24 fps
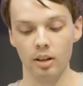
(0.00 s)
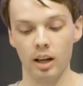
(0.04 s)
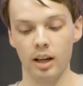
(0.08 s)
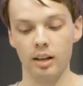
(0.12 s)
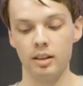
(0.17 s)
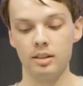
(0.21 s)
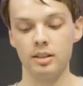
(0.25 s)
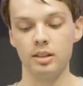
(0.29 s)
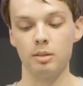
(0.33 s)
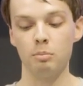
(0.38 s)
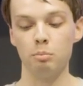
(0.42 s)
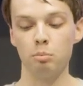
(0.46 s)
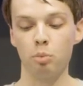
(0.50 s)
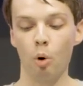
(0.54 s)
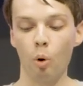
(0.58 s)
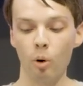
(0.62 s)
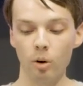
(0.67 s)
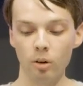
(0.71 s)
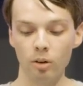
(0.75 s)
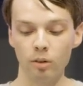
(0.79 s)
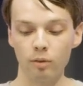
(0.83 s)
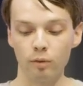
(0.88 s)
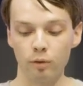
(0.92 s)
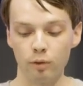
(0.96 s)
and it's
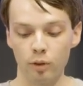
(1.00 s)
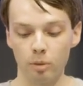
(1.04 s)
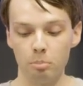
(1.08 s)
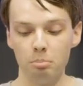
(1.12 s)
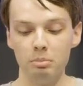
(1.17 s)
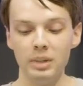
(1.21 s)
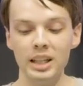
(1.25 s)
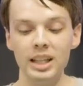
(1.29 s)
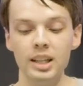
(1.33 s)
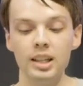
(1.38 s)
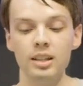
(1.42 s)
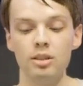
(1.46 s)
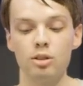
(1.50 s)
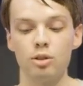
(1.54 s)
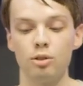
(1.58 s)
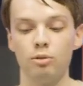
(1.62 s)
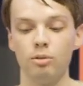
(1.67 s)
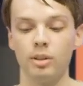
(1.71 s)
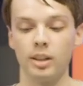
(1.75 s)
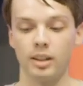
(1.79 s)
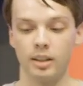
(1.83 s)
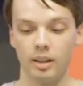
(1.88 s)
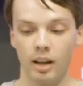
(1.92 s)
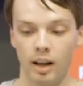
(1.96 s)
important for me
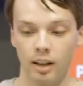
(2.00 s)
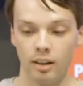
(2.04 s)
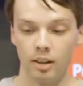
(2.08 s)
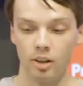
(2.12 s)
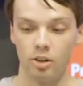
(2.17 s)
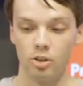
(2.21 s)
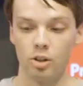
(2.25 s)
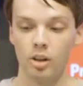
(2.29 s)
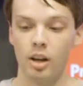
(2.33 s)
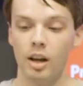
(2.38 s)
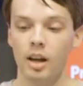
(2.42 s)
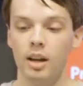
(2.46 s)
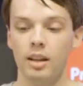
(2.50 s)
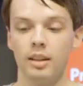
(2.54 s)
to acknowledge